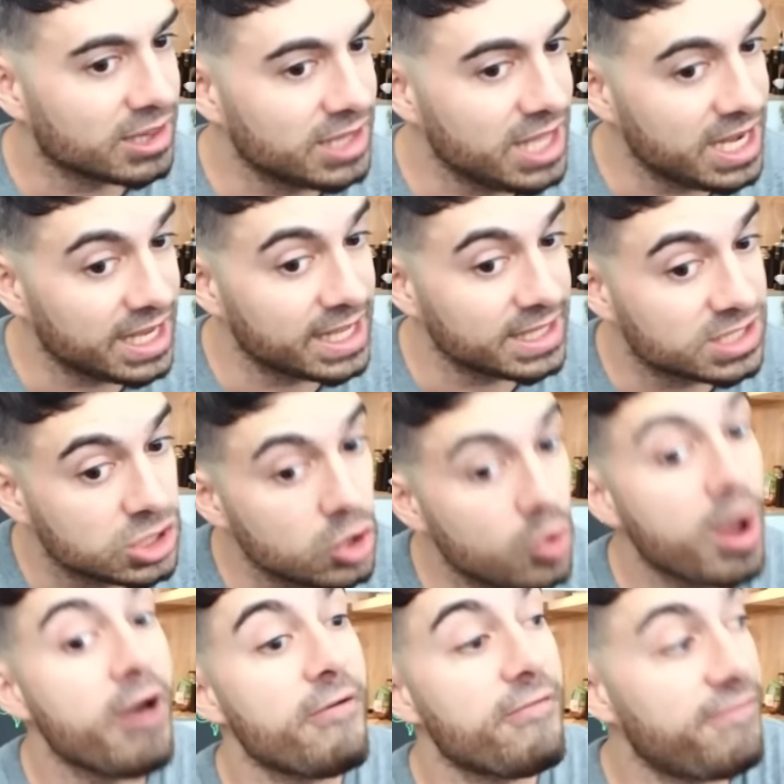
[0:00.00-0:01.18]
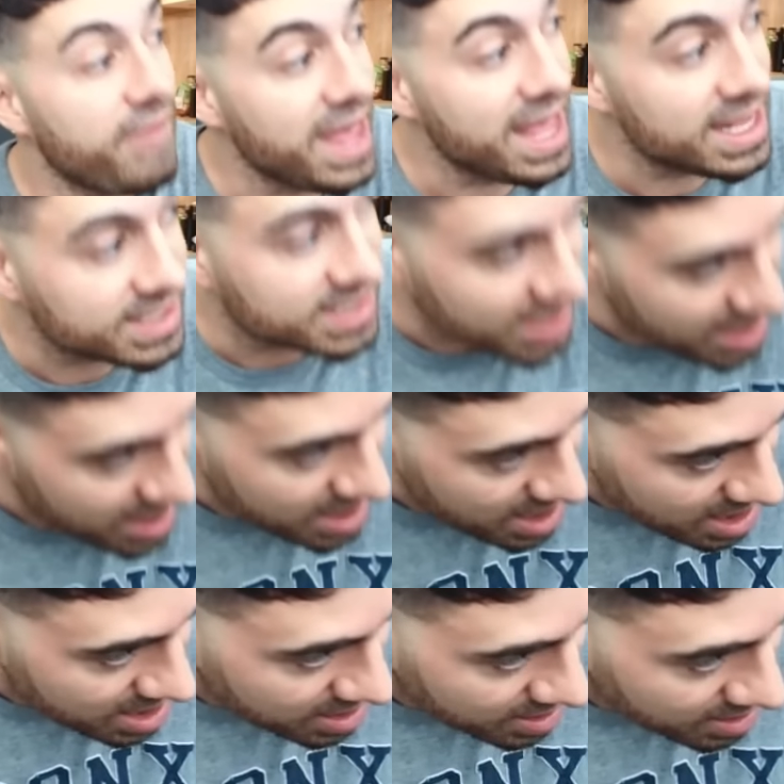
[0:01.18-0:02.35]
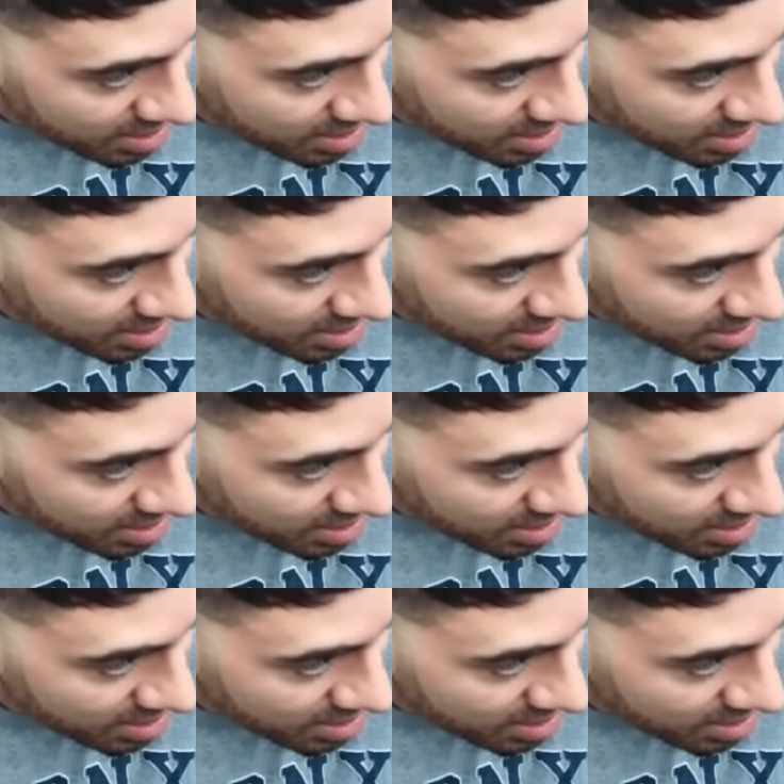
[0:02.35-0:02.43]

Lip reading: Leading into phase E,